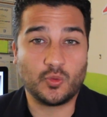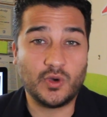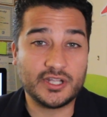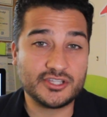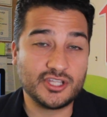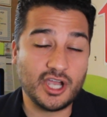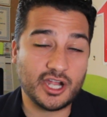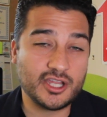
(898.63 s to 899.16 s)

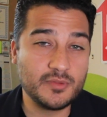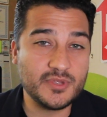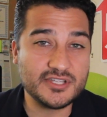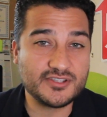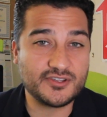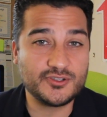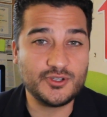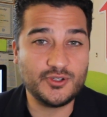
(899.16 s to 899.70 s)
What
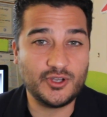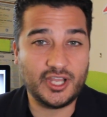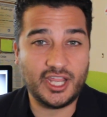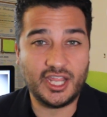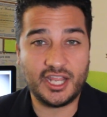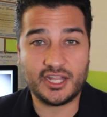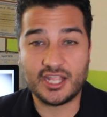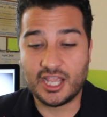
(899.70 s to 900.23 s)
documents do you
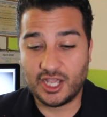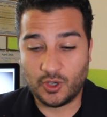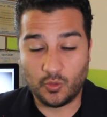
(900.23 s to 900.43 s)
need?